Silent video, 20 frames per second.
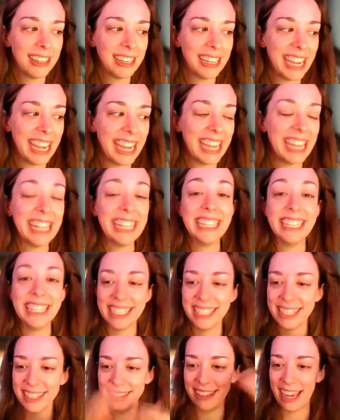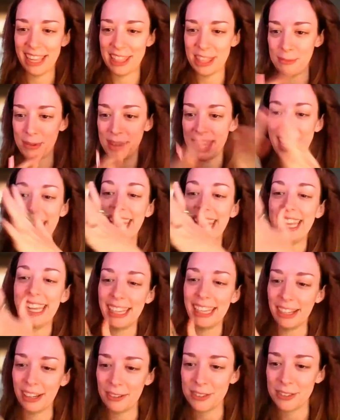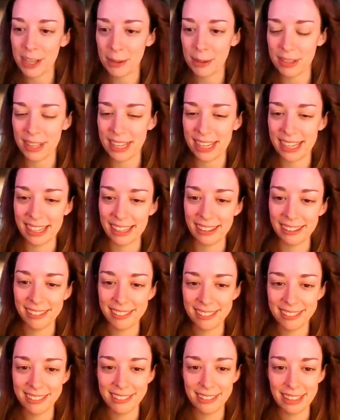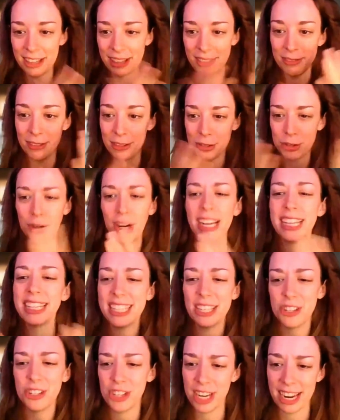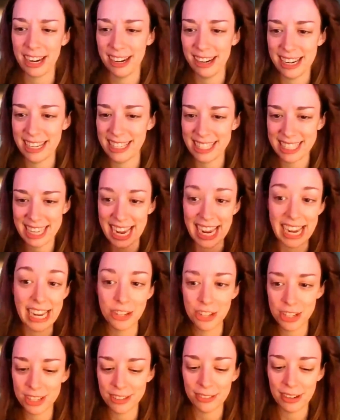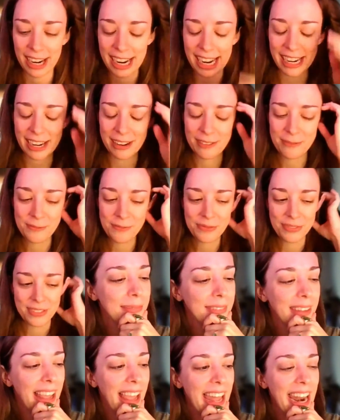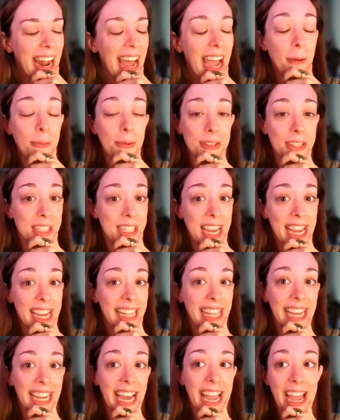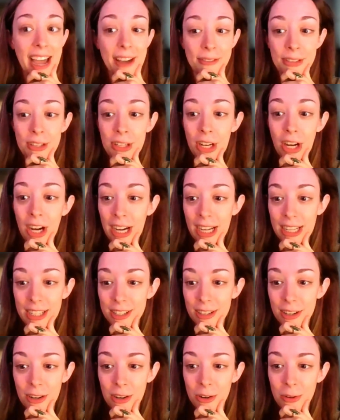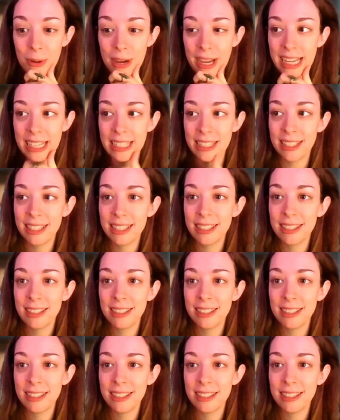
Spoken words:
end and the beginning of something, like the transitionary stage, right? And I will say, like, I have not always